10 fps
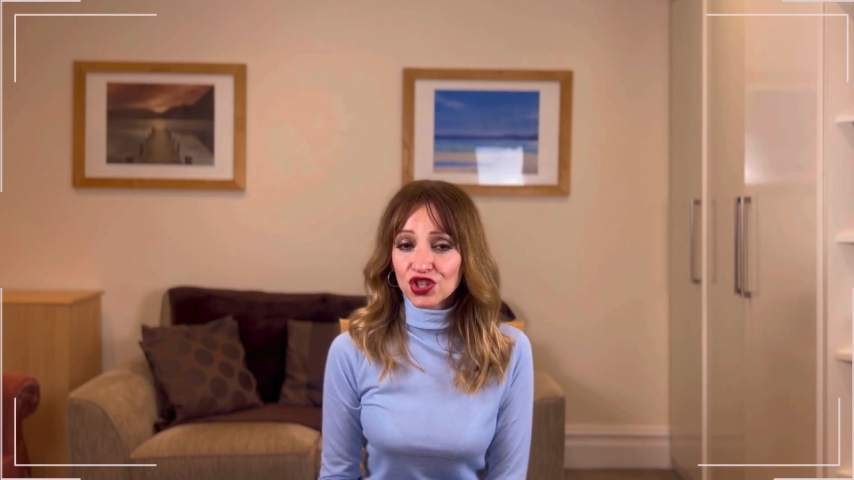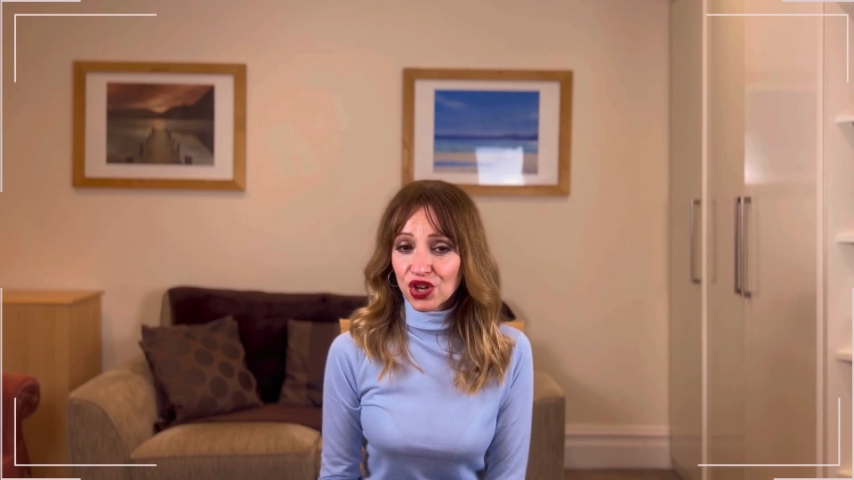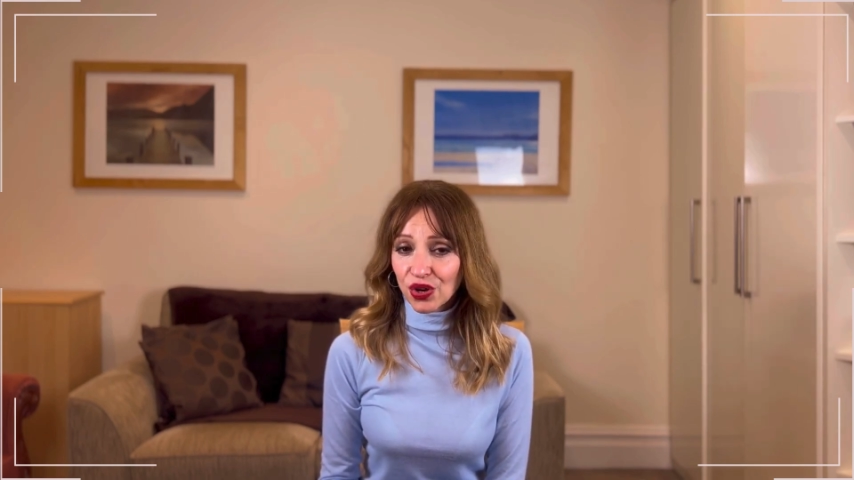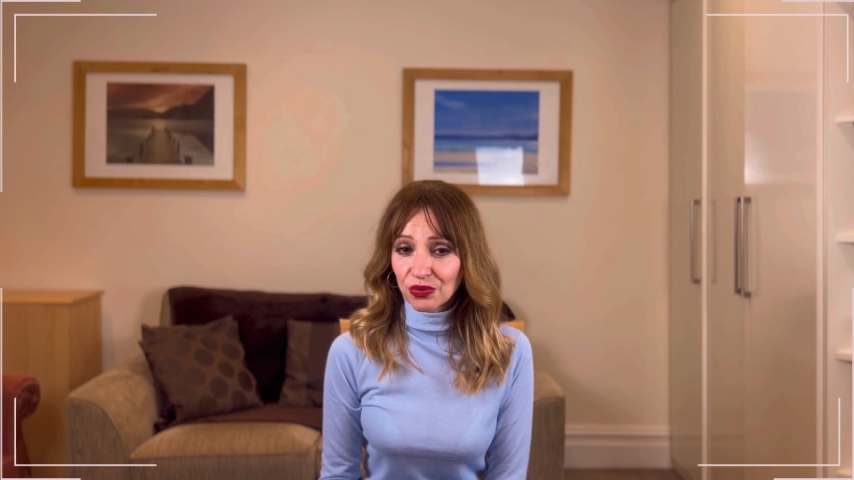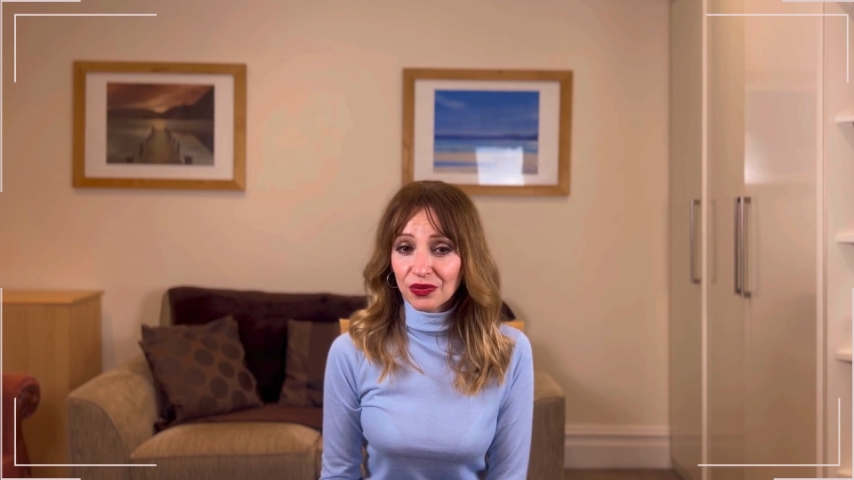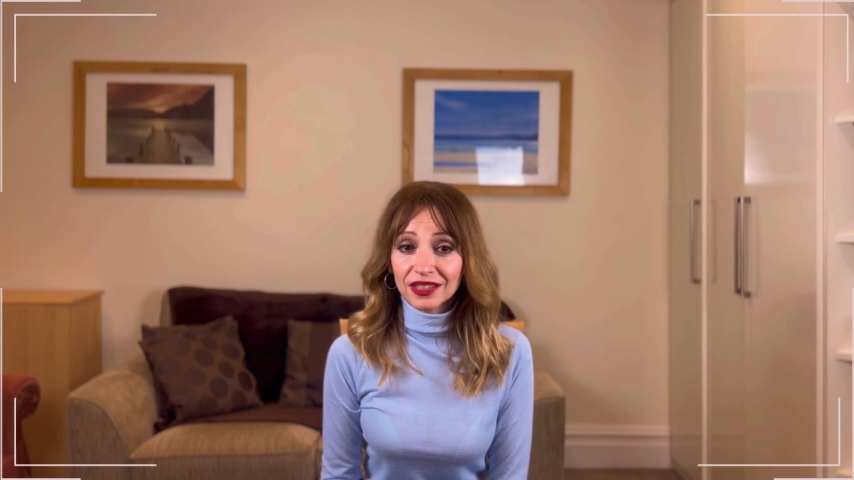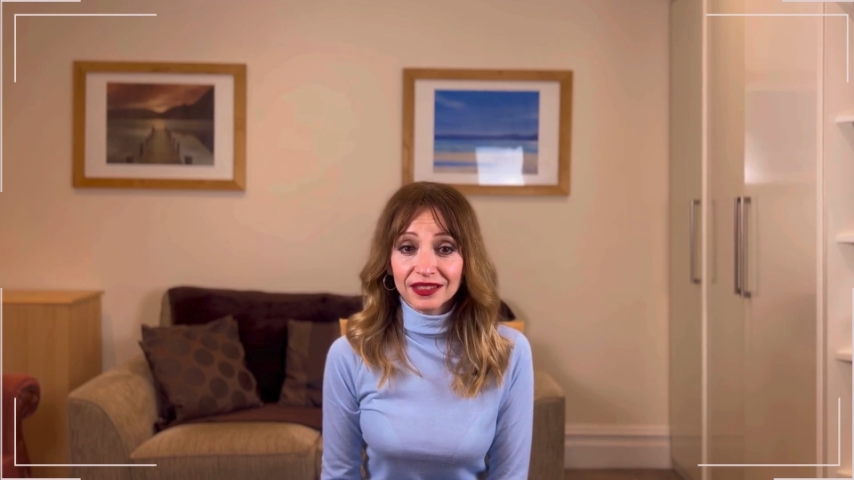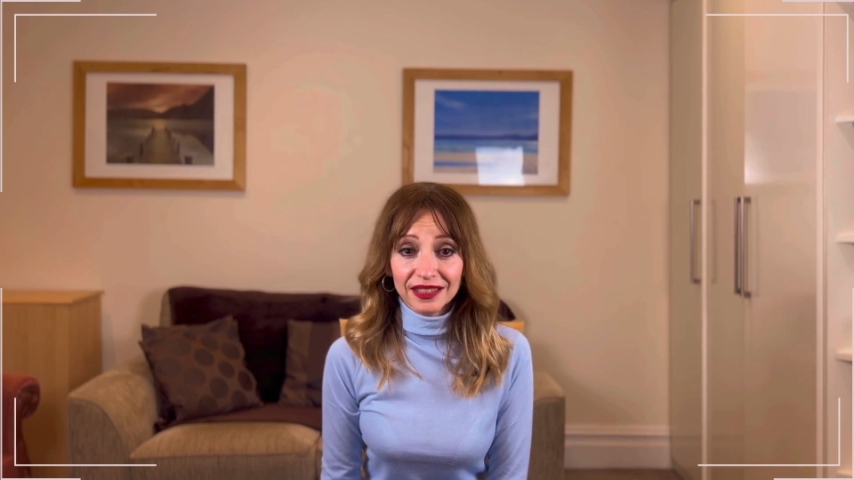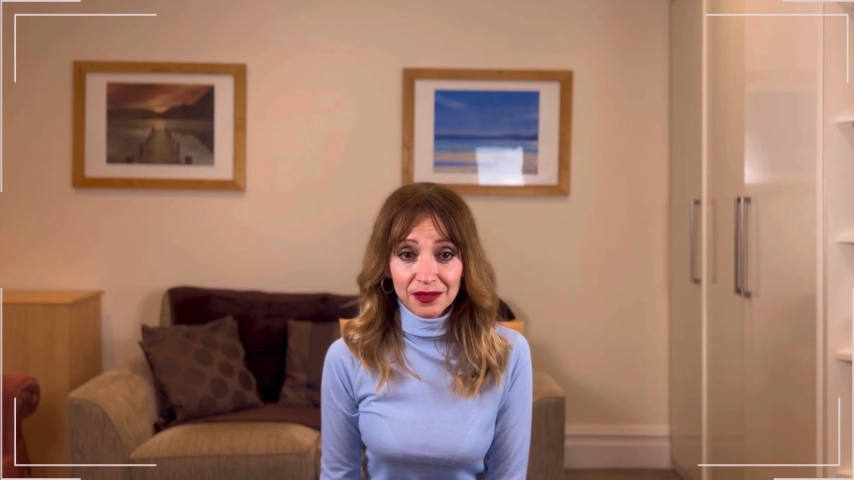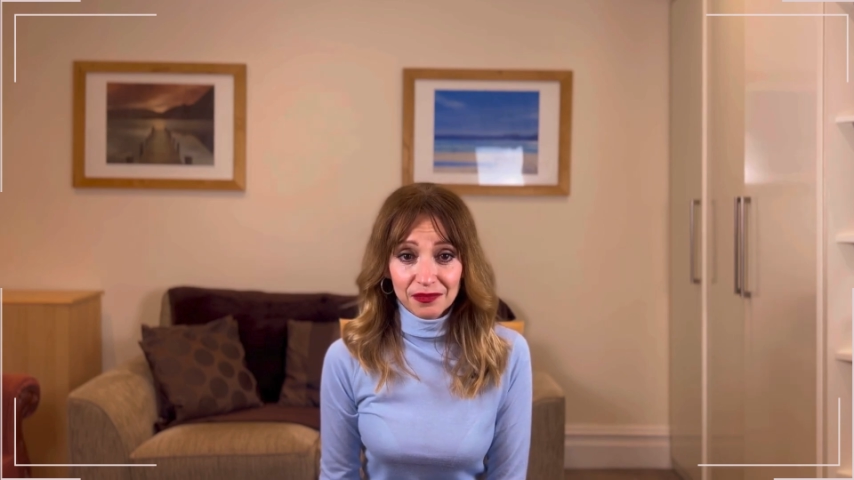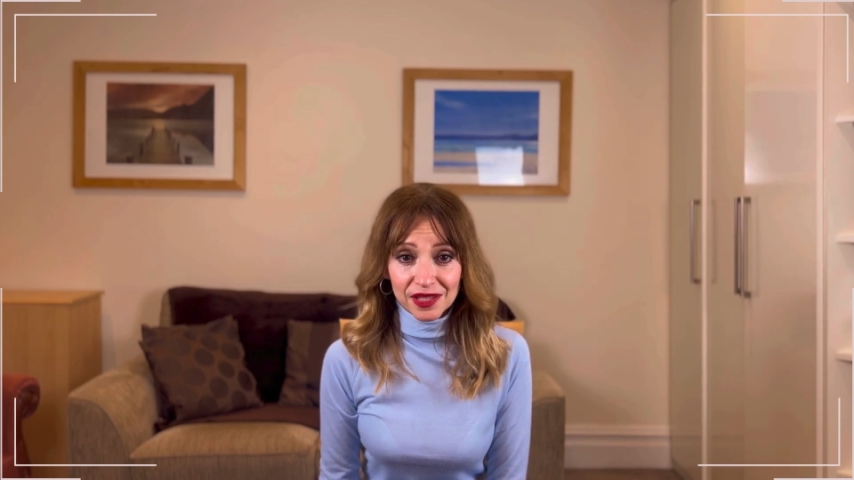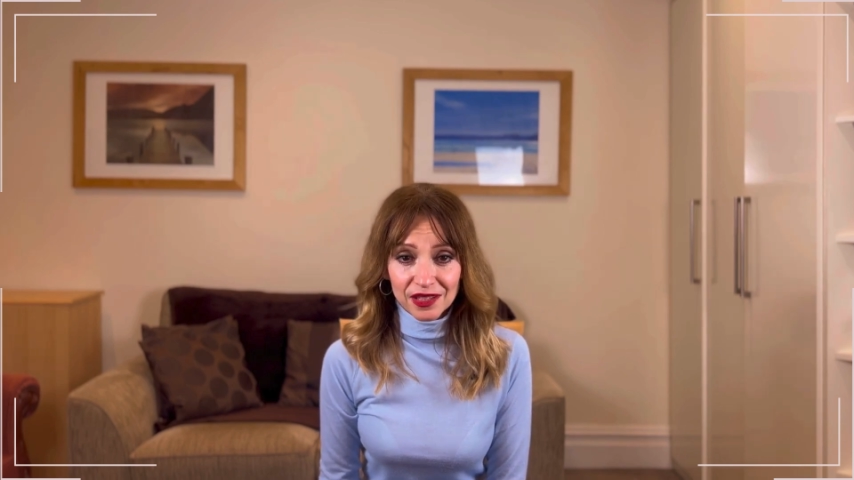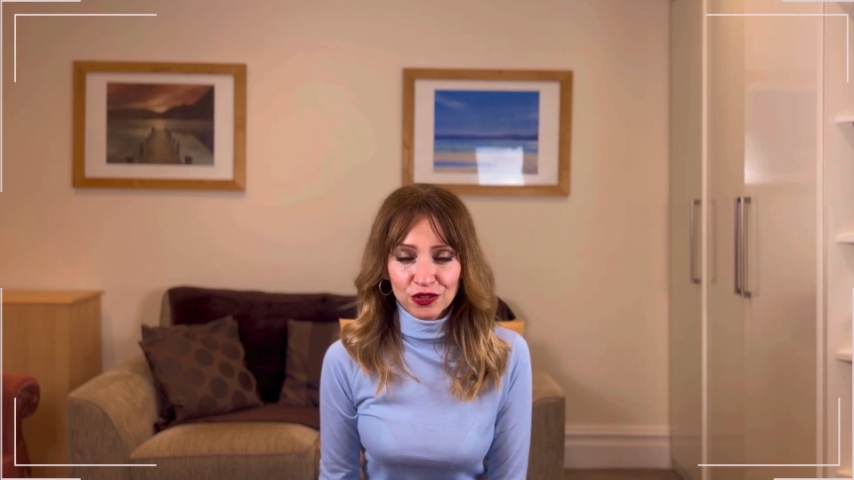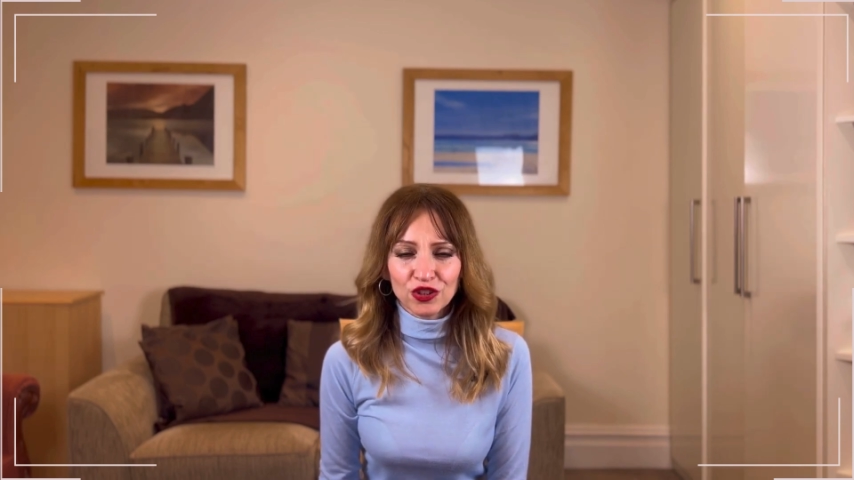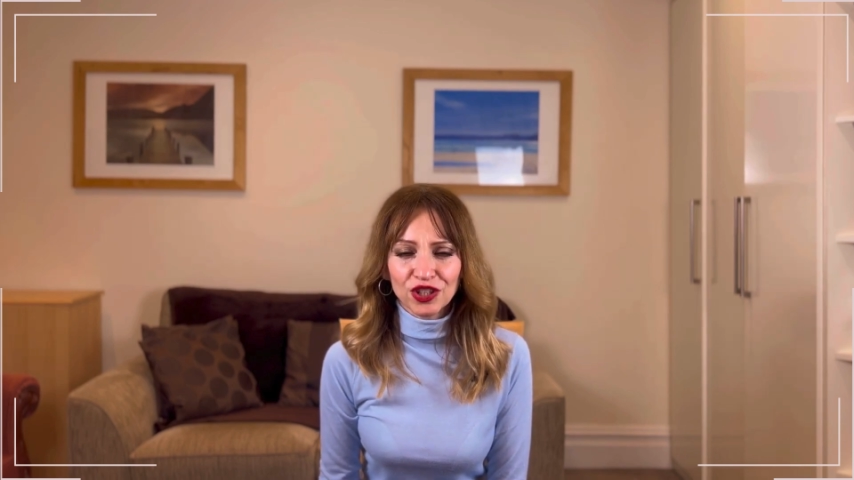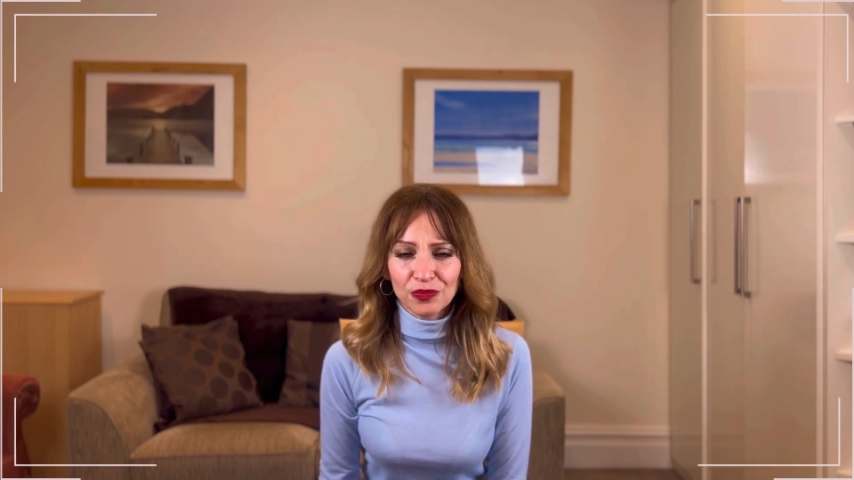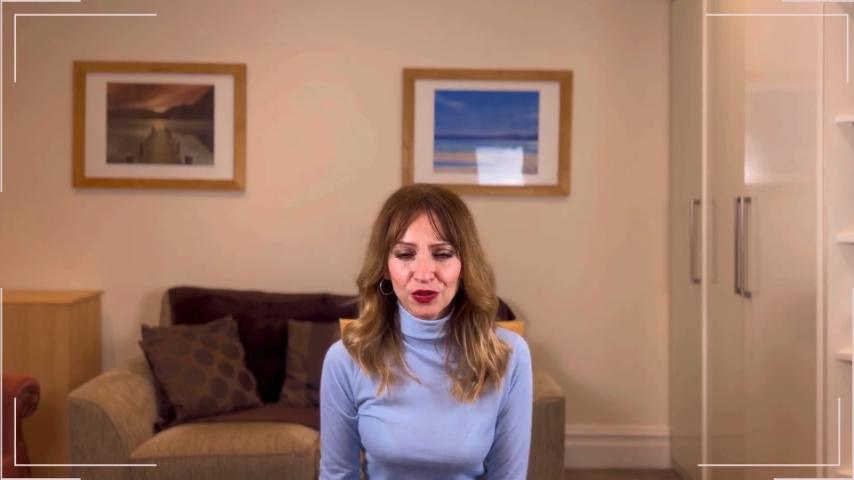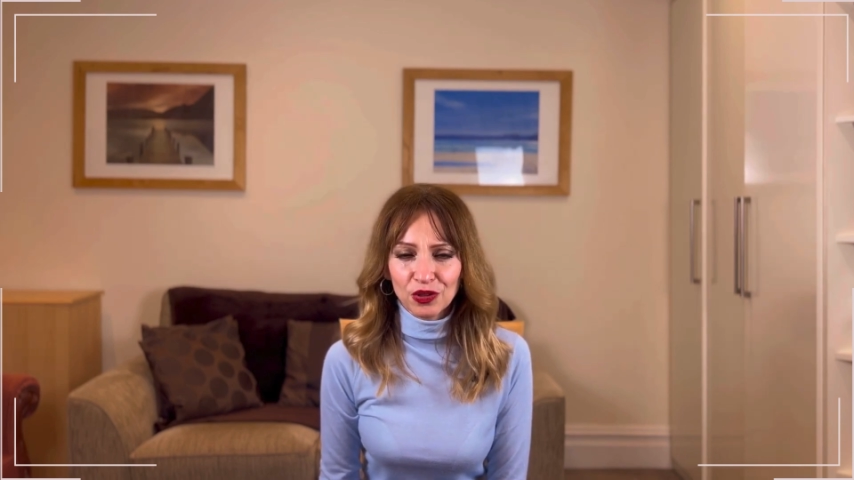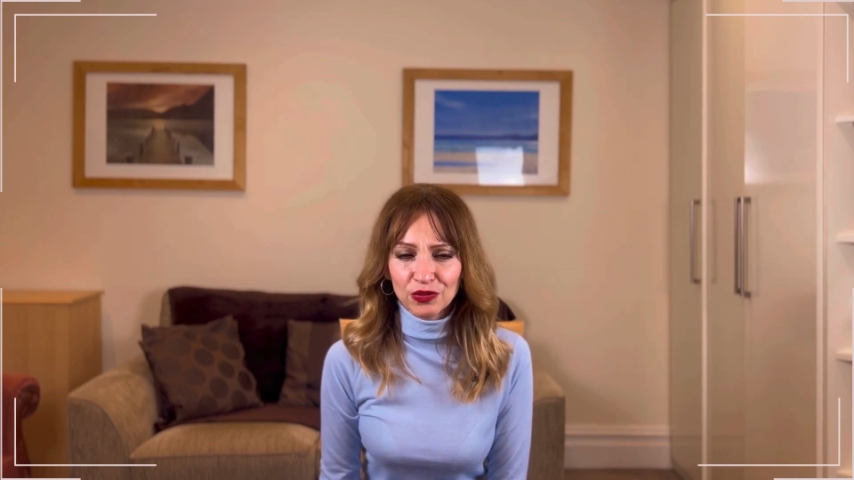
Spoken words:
So the tips to keep you